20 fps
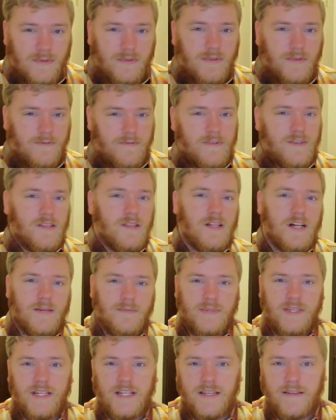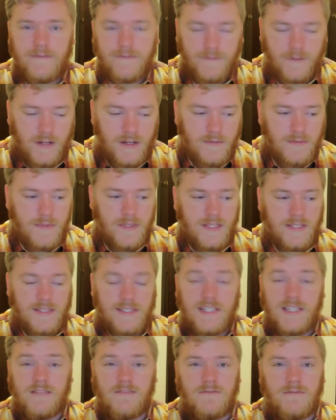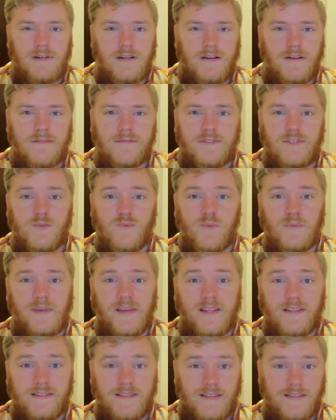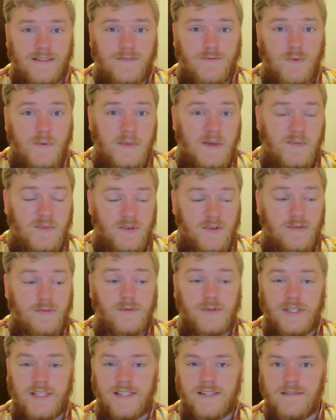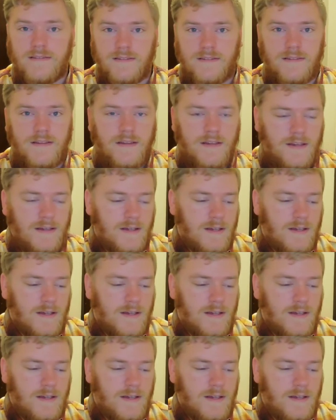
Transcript: The feel I'm getting from the scene where Superman doesn't remember who he is.